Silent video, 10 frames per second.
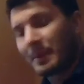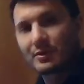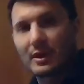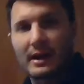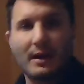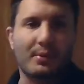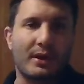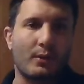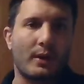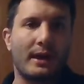and dry it up
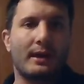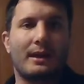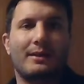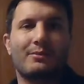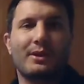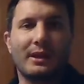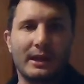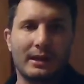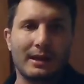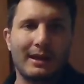right away. And
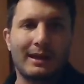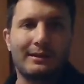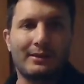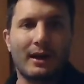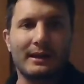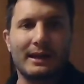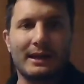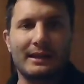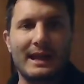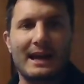really, it's not
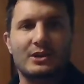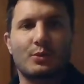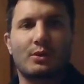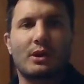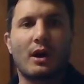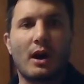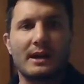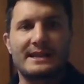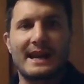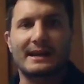getting the actual
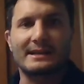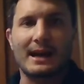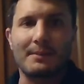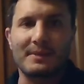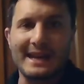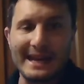contact time